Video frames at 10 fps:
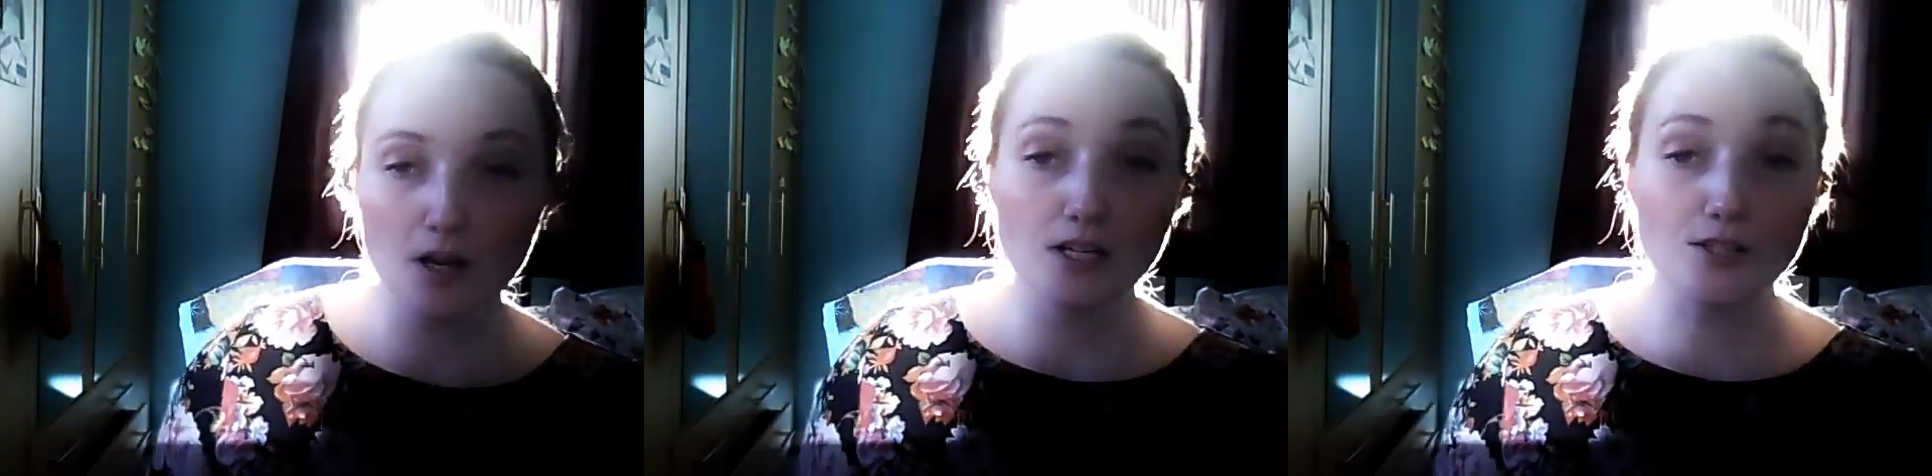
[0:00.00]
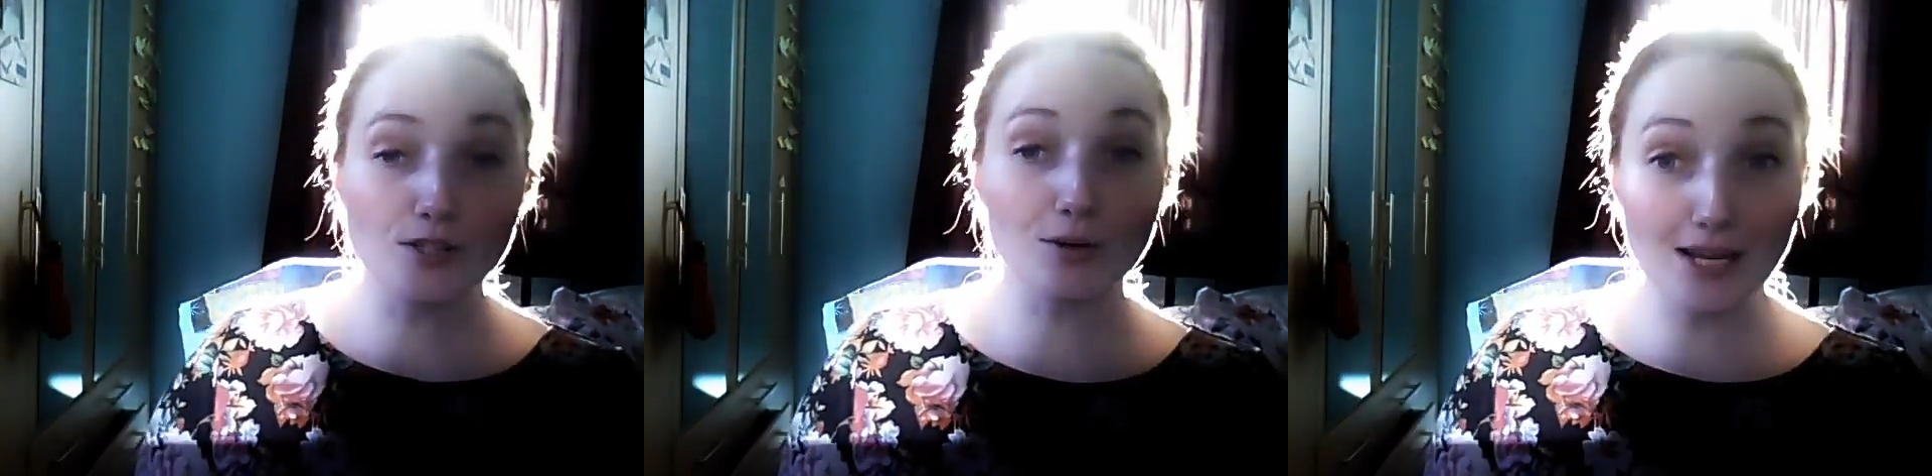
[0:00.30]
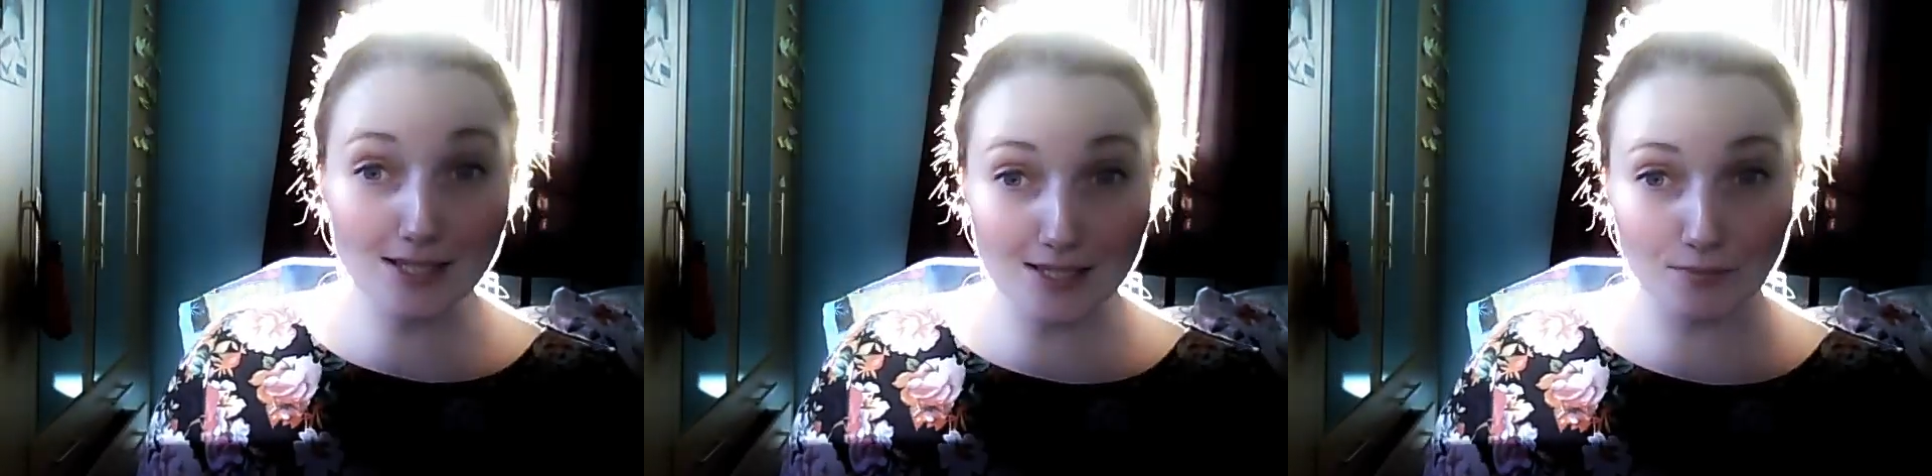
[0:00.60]
So
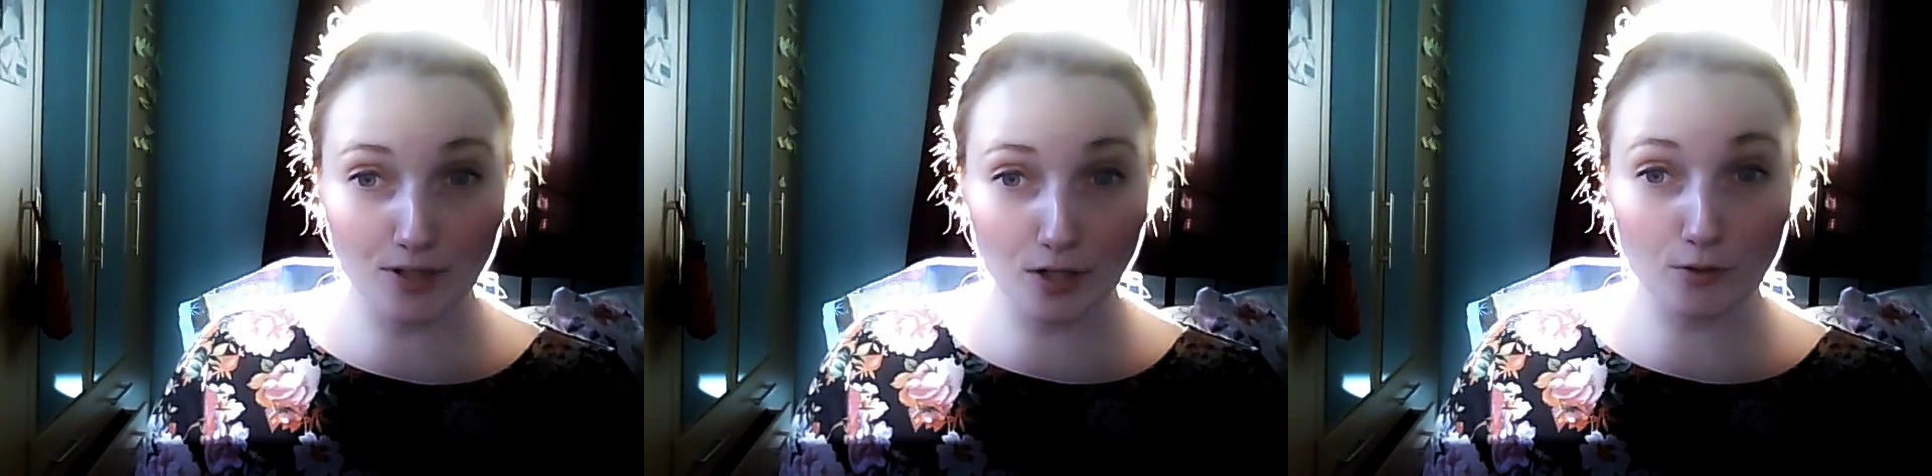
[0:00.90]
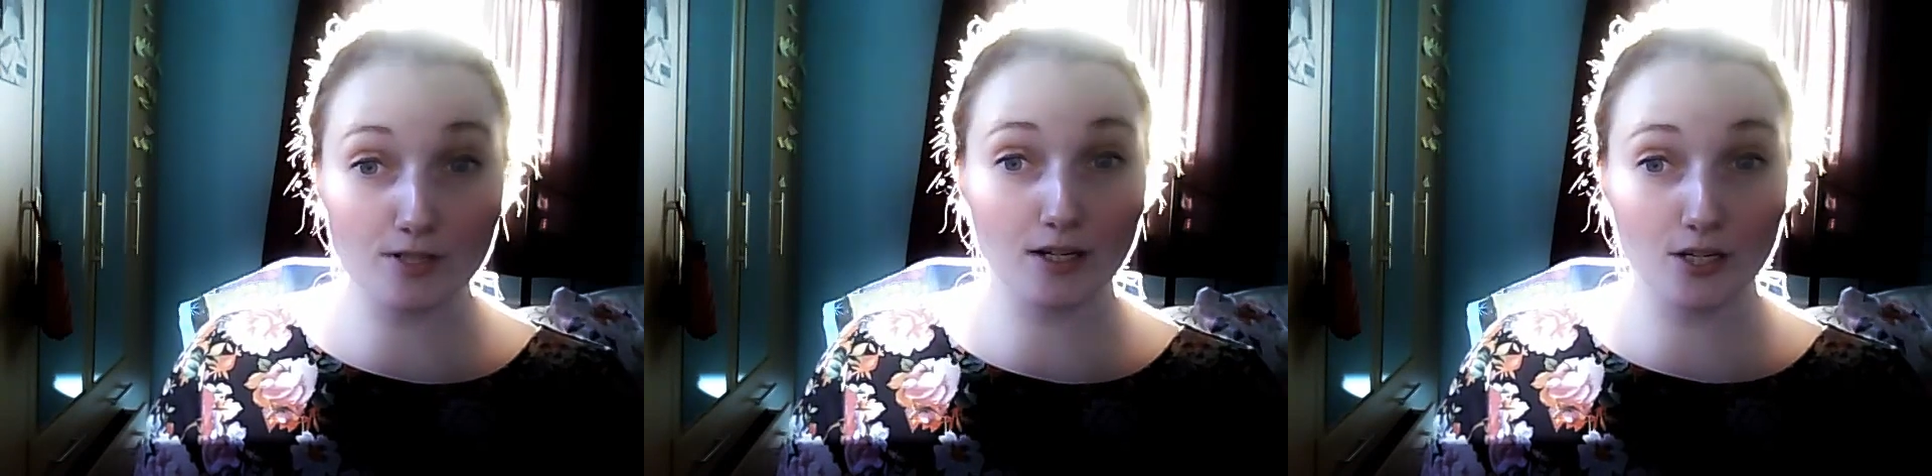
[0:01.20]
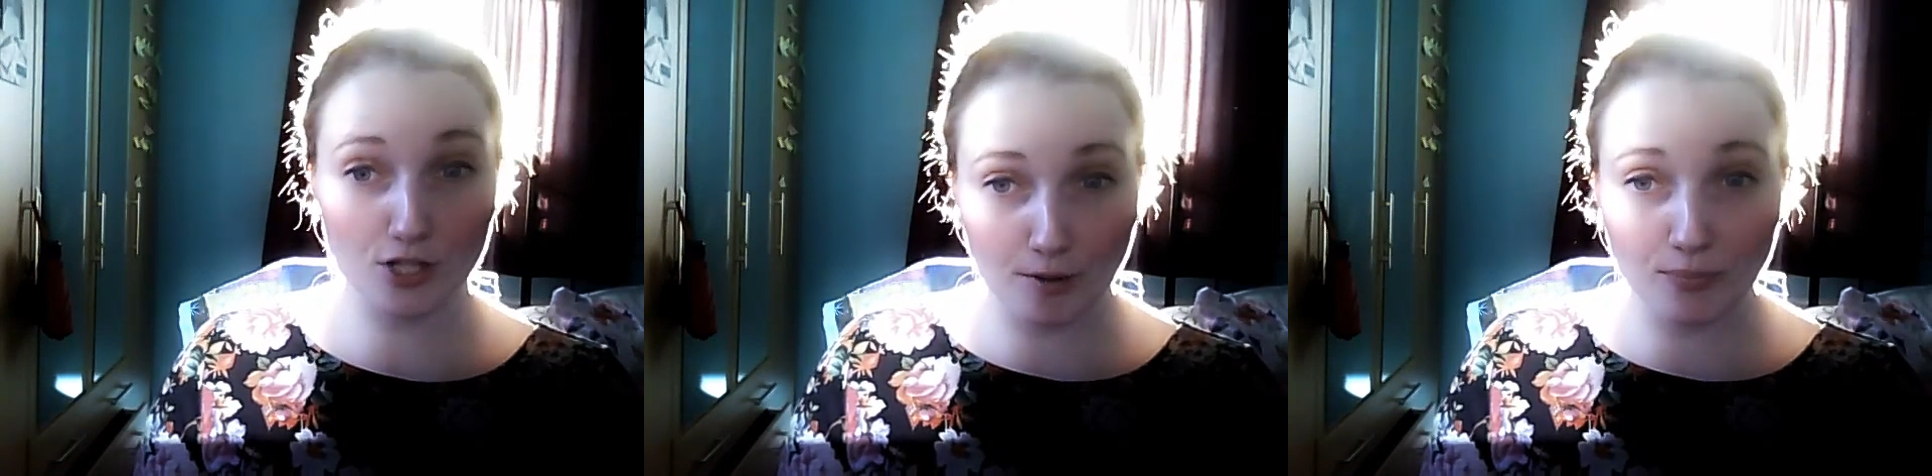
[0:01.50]
get somebody who is going
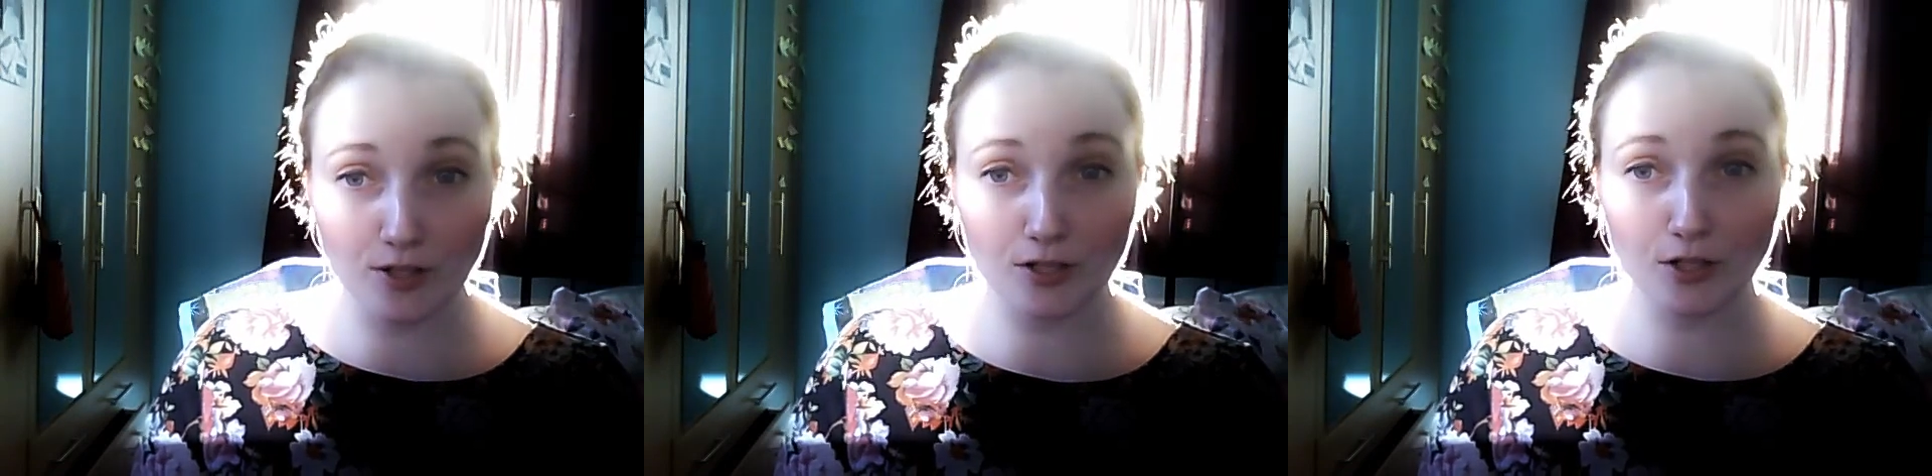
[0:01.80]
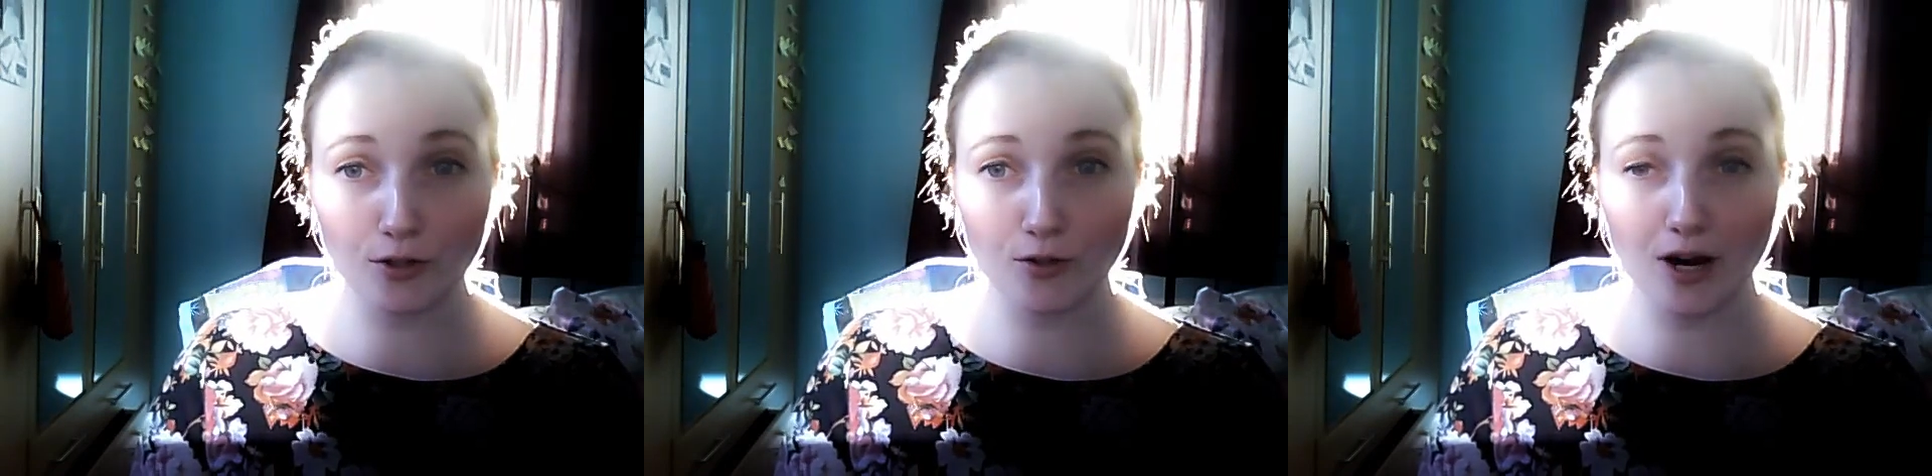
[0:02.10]
to champion you.